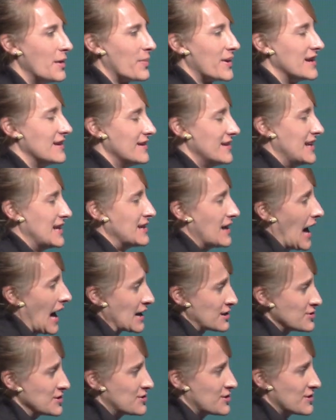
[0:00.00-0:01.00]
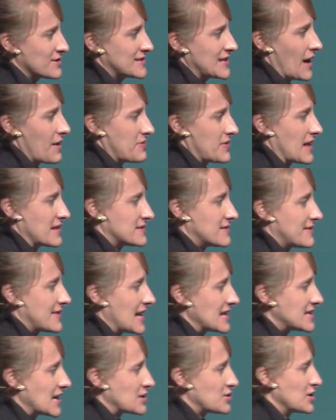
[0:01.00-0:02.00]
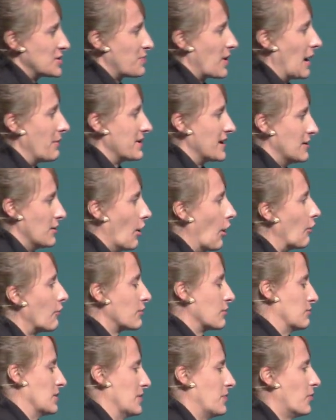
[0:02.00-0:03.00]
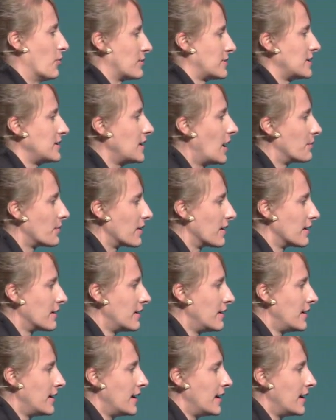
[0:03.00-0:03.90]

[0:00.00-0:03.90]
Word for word: but it, it actually turns out that that's actually probably an overreported number.